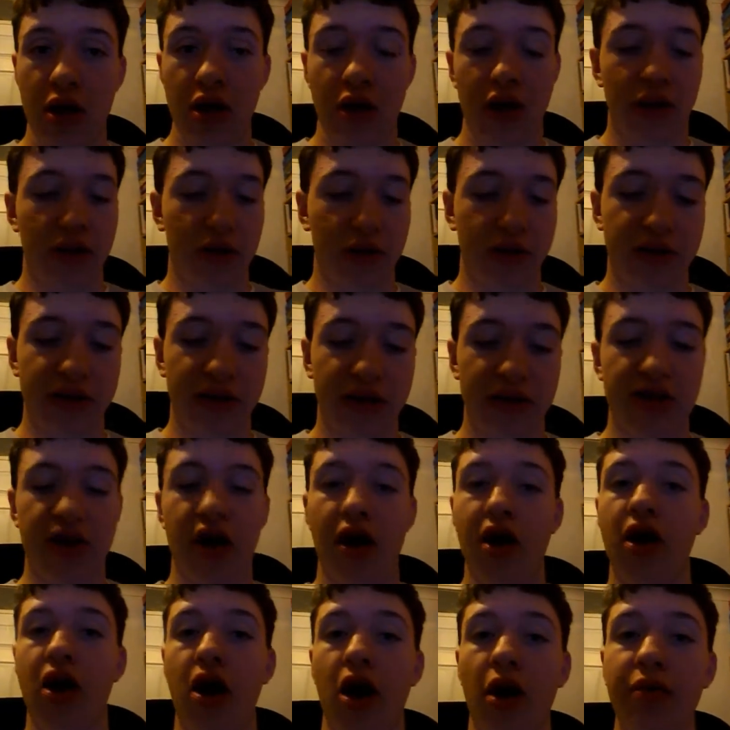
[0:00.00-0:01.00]
Those things
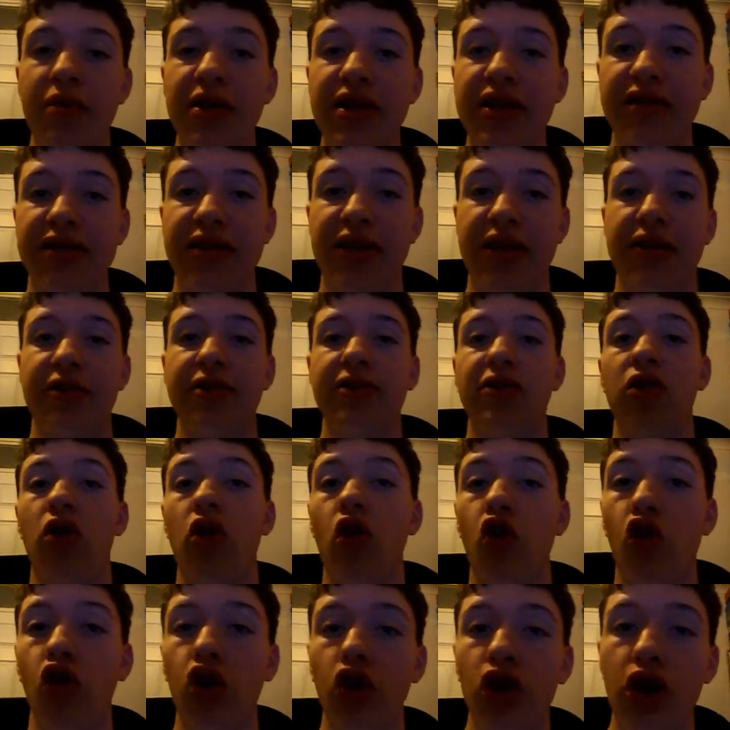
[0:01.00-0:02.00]
are omniscience,
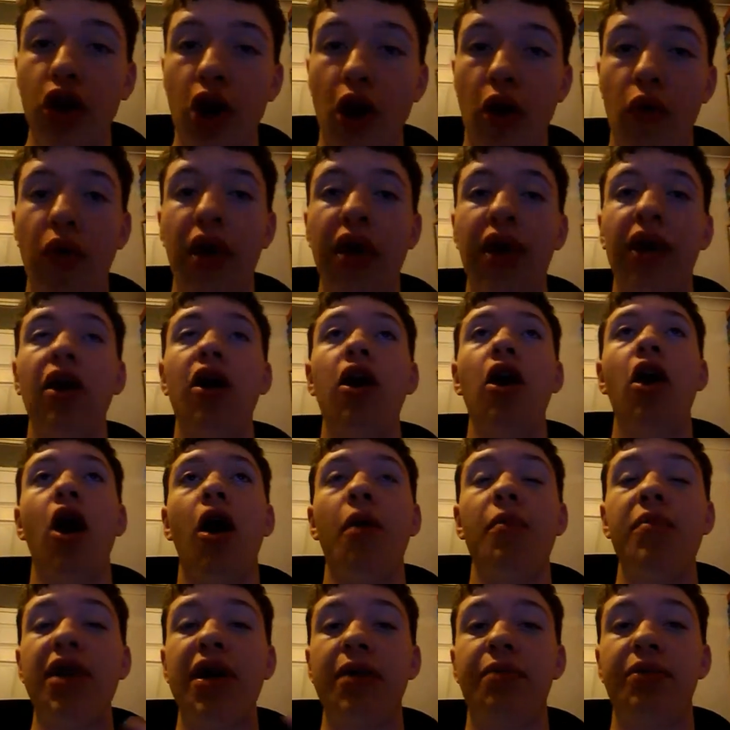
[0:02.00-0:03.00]
all-knowing,
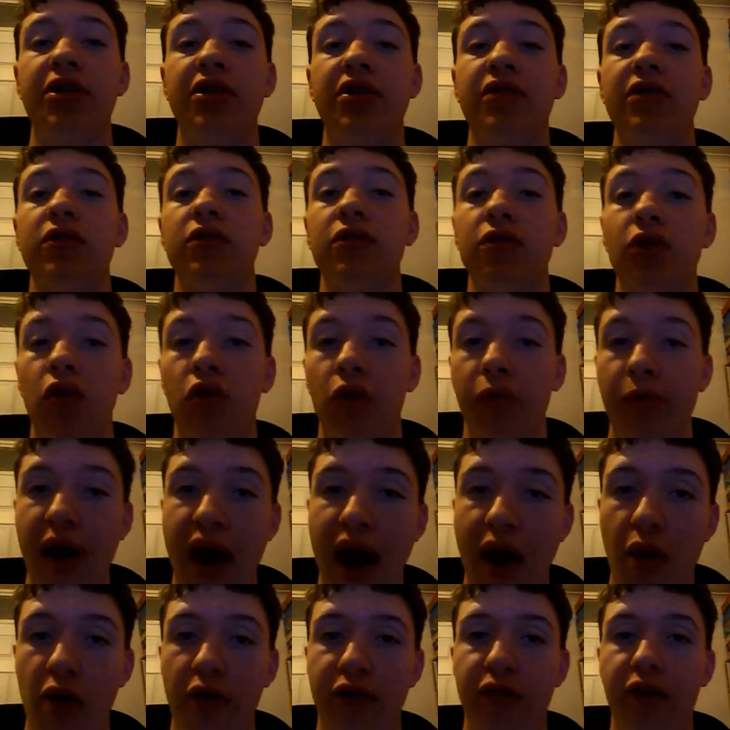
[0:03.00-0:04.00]
omnipotence,
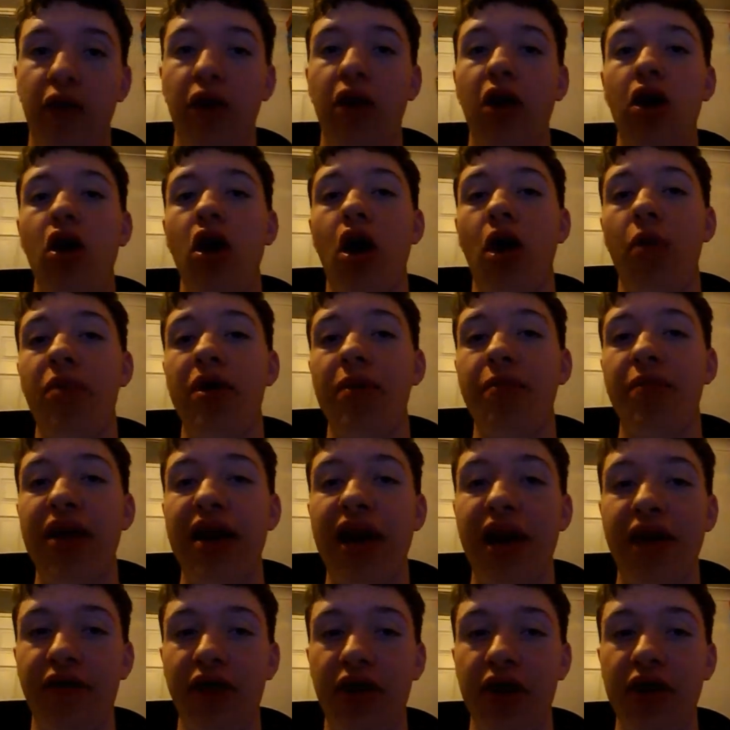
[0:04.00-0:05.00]
all-powerful,
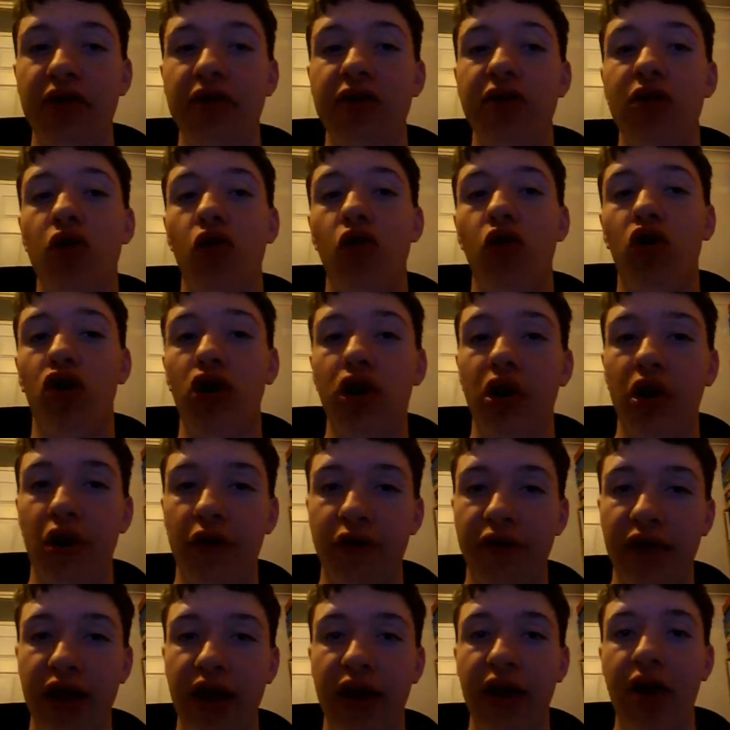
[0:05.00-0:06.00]
omnibenevolence,
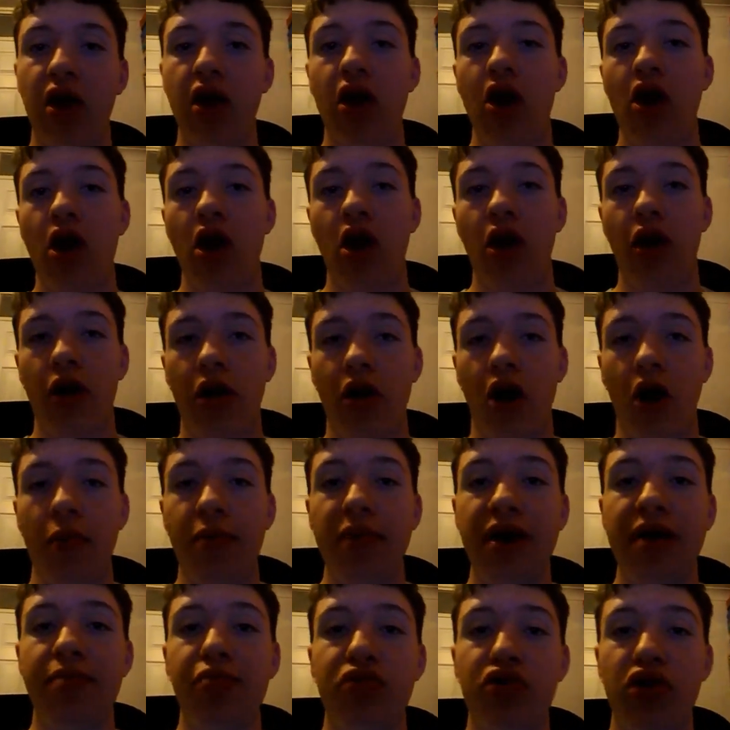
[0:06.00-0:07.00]
all-loving,
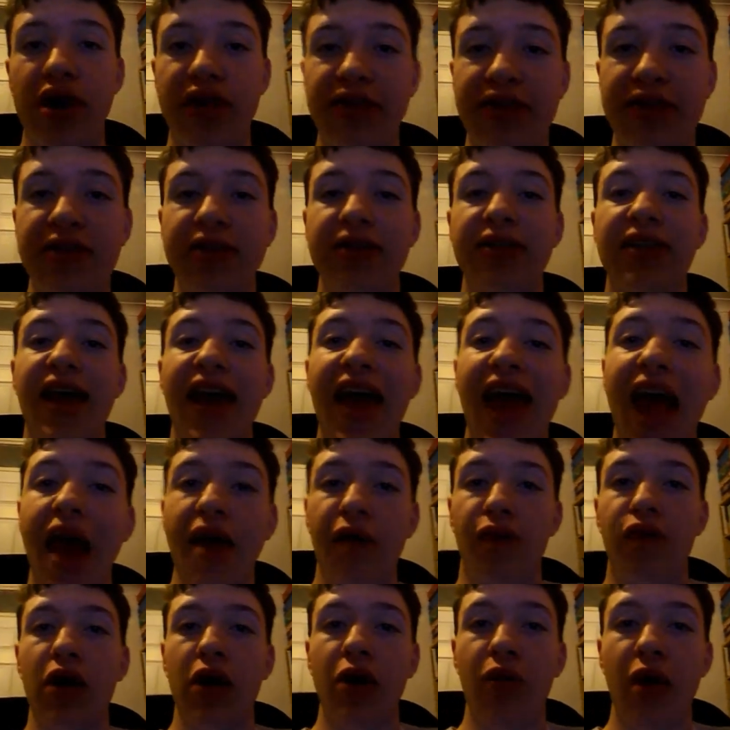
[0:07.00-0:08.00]
omnipresence,
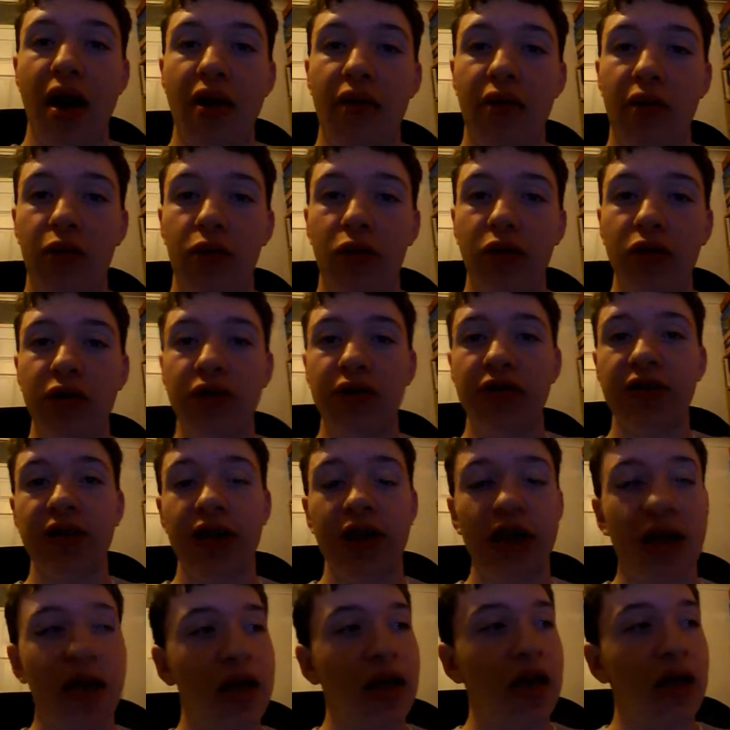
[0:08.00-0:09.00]
everywhere at once,
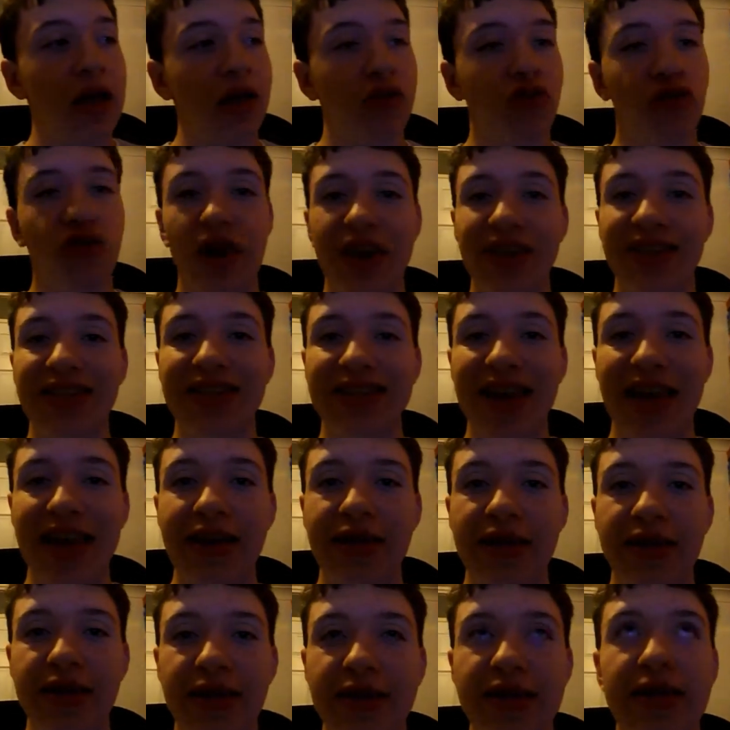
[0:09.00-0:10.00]

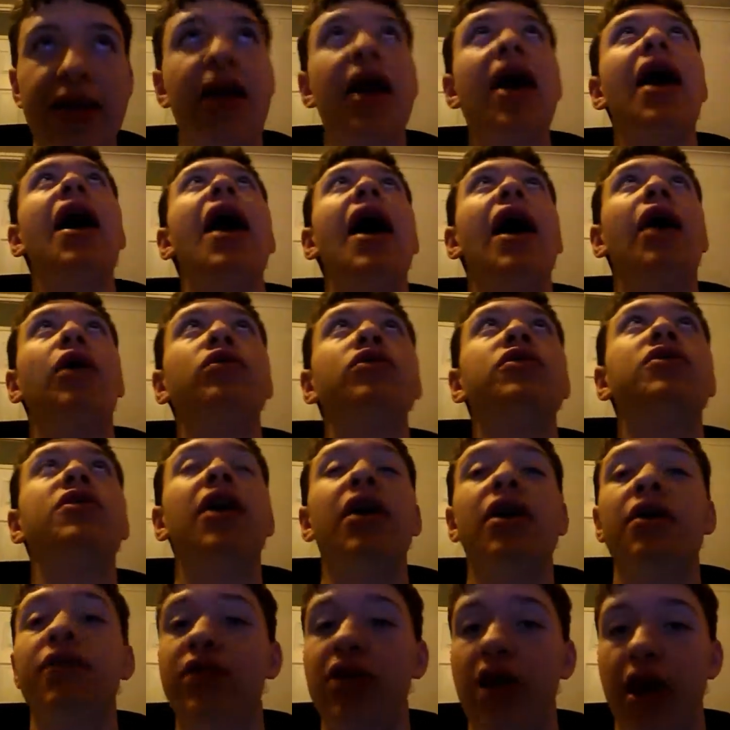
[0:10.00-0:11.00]
transcendence,
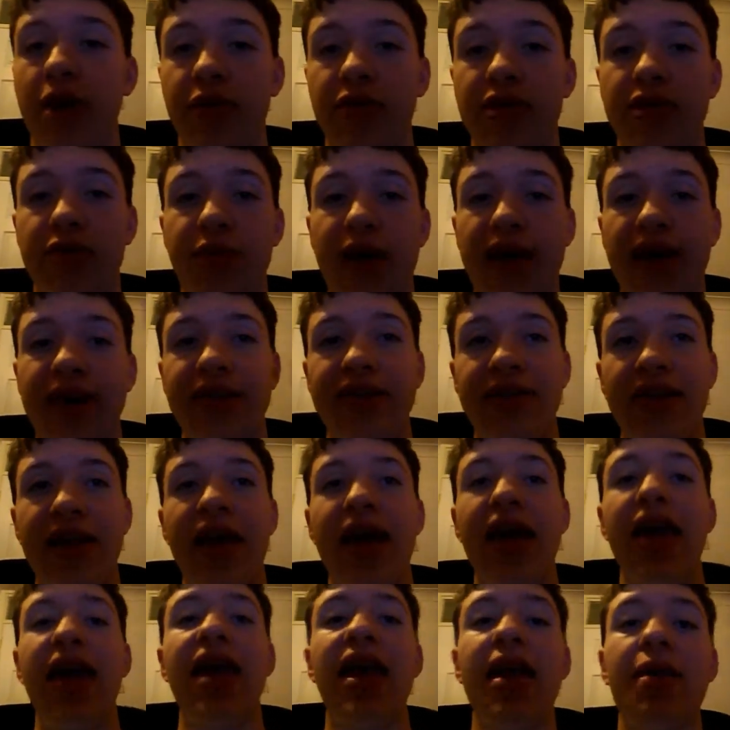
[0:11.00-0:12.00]
outside of time and space,
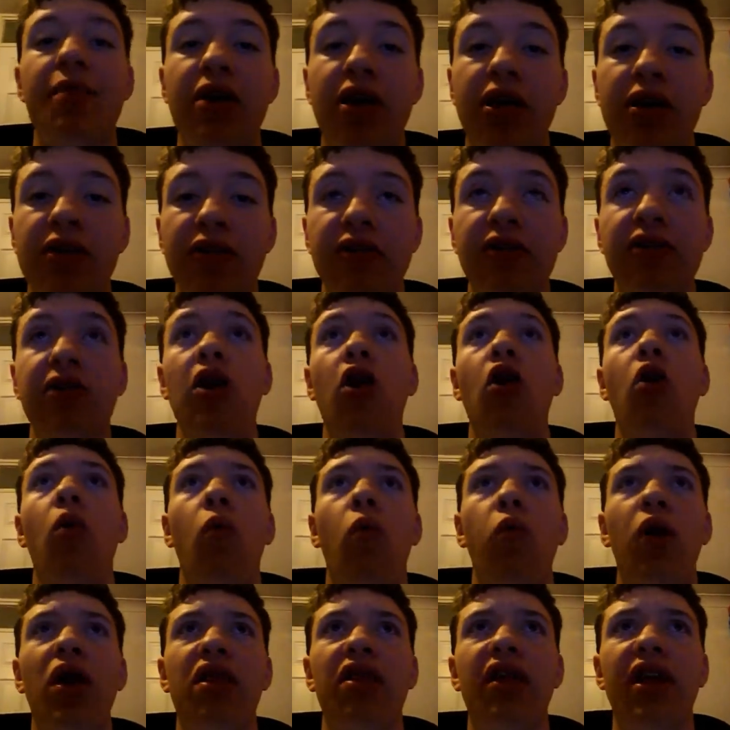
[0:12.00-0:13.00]
immanence,
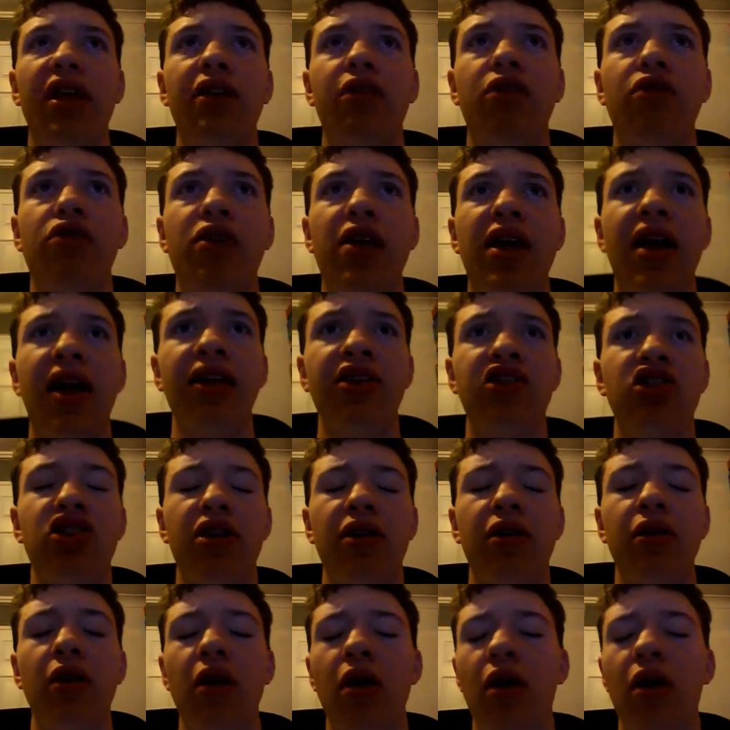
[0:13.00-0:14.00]
within creation.